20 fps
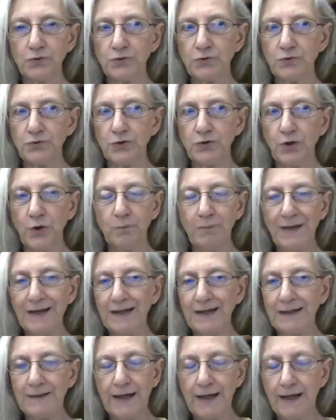Don't make
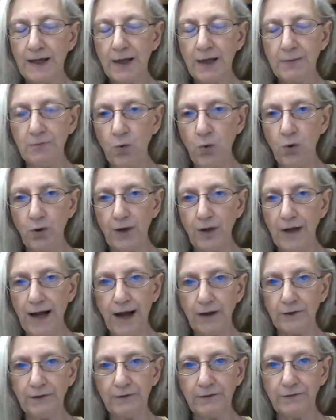any more
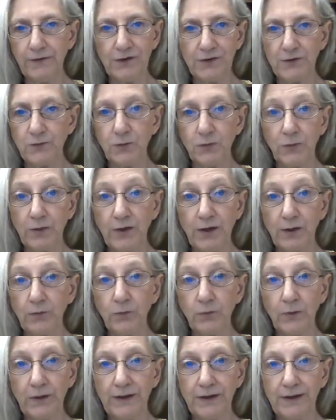out of this than
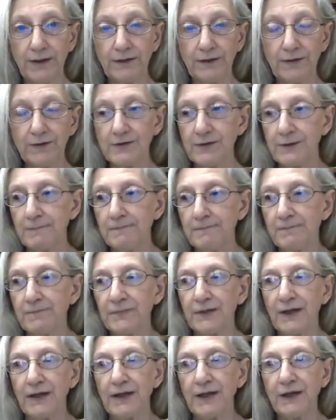what it is.
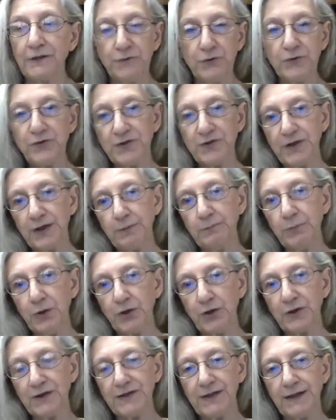If you see a
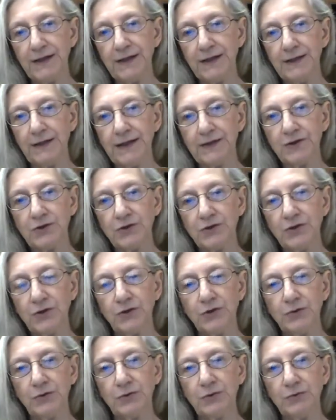book sitting next to
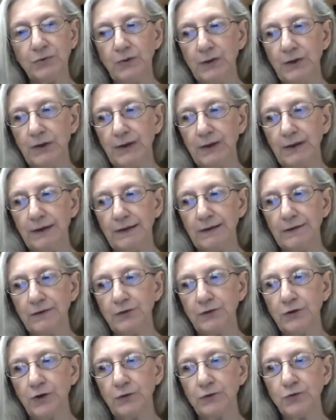you,
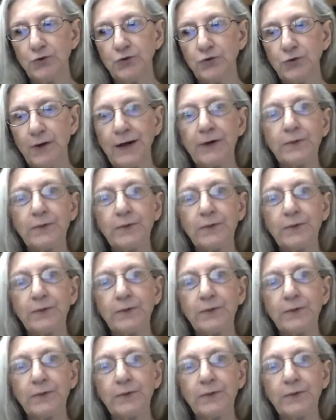don't try to